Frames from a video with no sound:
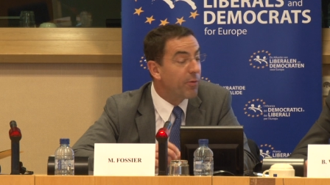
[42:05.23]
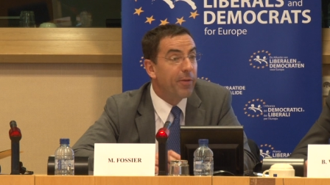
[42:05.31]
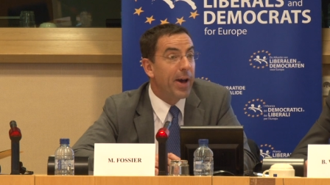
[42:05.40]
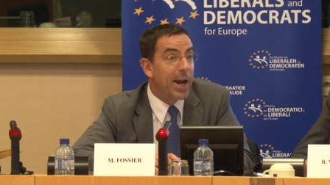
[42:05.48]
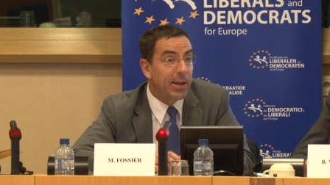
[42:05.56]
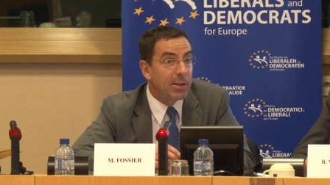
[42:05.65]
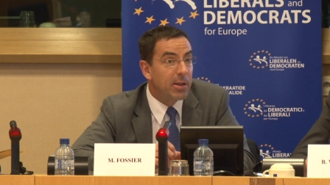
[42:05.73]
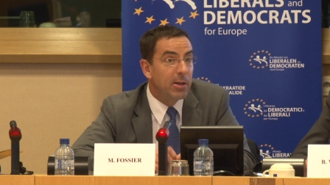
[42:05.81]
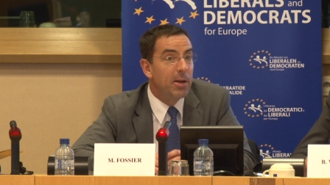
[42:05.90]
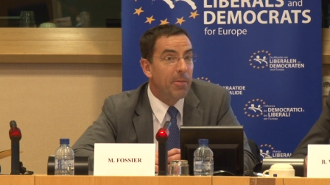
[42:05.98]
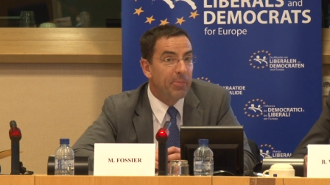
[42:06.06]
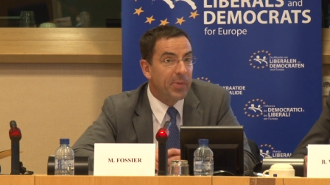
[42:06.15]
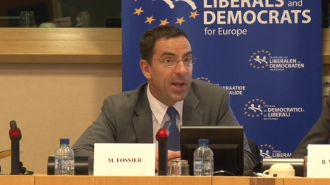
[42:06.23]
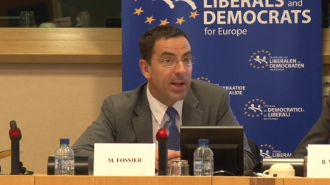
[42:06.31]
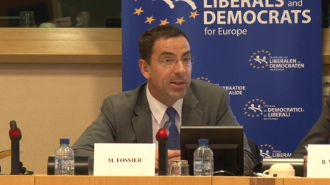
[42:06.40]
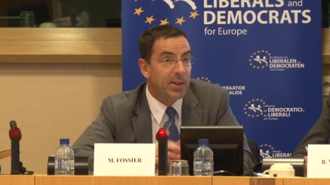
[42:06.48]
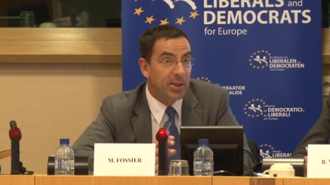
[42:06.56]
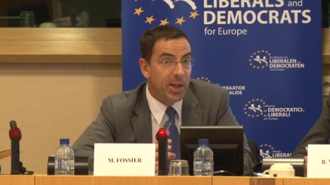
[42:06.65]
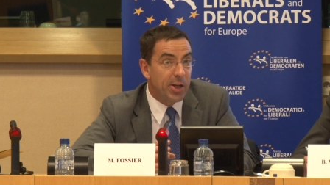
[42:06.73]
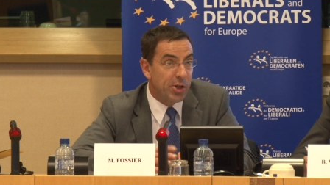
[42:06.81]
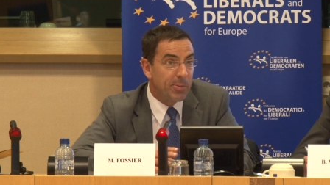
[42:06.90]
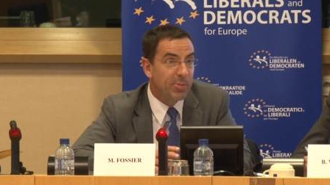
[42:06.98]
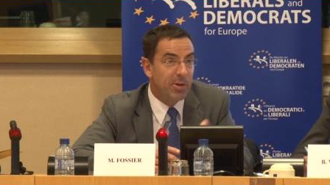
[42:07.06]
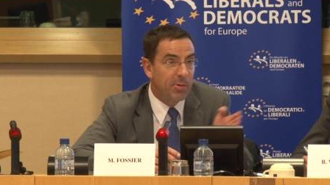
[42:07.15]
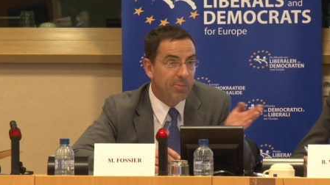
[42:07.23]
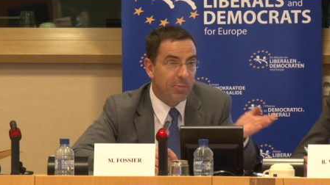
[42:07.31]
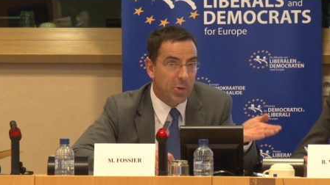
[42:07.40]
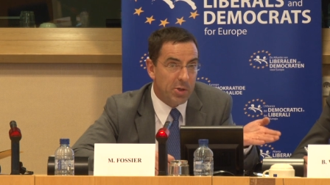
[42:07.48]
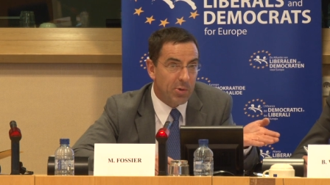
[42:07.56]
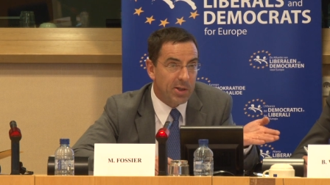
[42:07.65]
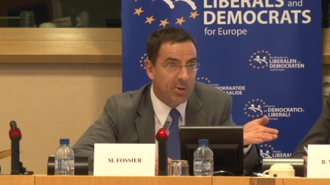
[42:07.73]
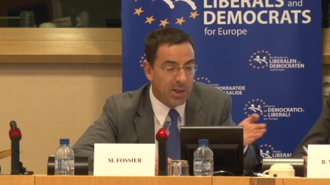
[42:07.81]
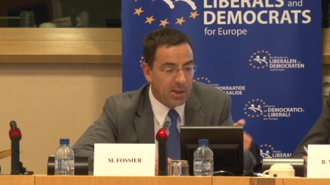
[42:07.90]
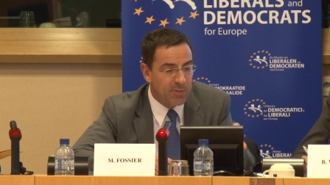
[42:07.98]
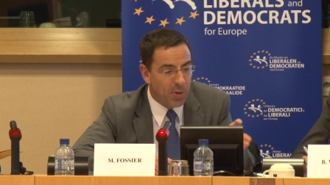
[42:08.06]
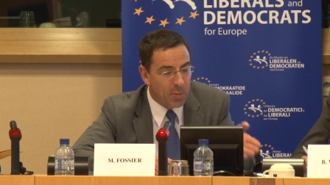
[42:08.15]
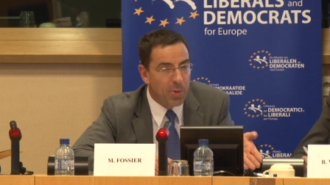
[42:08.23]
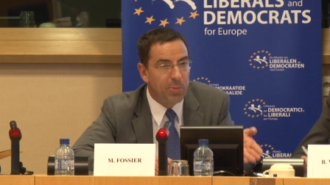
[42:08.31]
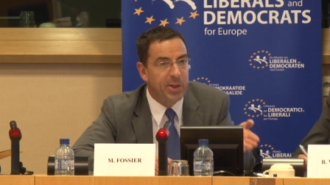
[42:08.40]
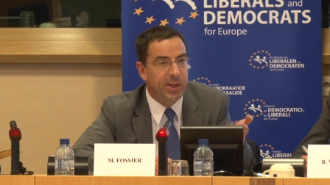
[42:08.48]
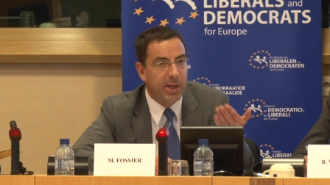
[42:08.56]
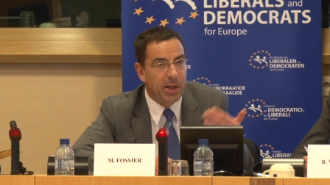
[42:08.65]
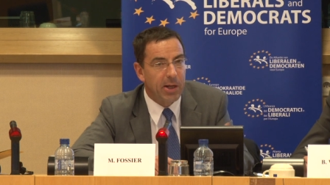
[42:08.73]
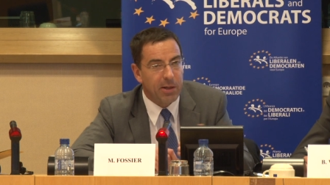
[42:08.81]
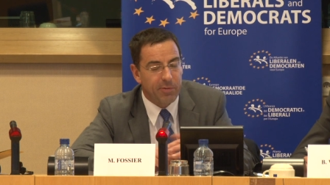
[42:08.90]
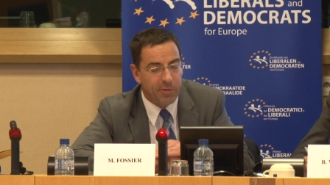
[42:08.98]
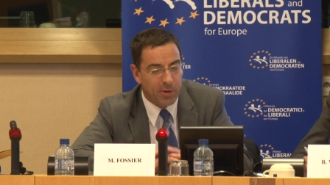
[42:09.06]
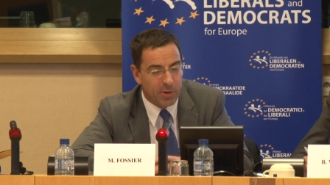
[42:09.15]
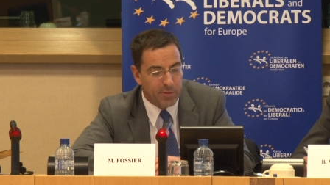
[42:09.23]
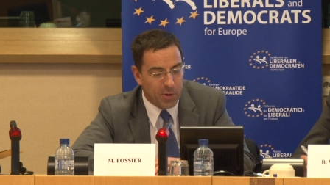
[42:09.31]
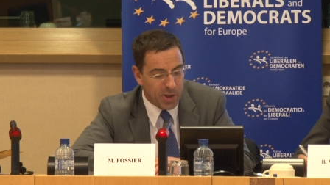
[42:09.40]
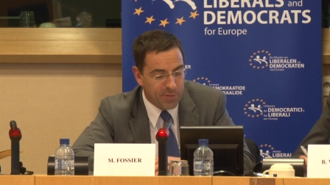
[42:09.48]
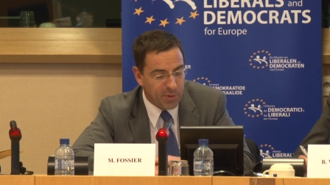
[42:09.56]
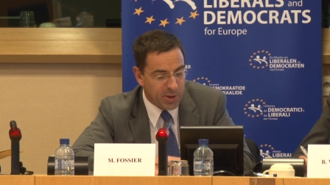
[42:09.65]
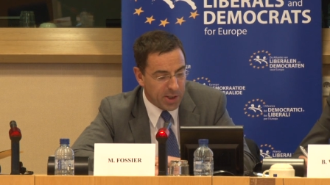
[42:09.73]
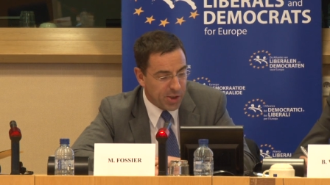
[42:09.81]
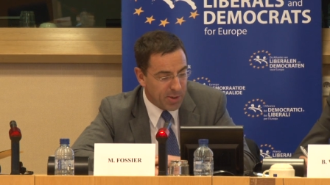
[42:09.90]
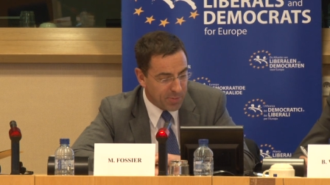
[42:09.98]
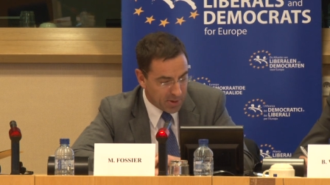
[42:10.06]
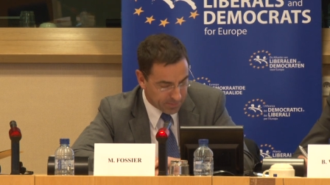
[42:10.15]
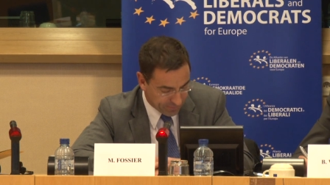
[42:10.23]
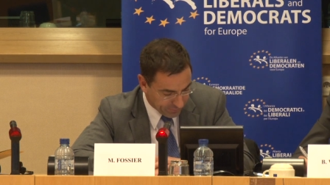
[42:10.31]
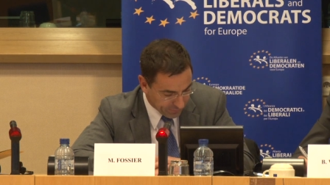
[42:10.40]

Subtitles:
the fact that in Egypt, which was the case for Mobinil and for Vodafone Egypt,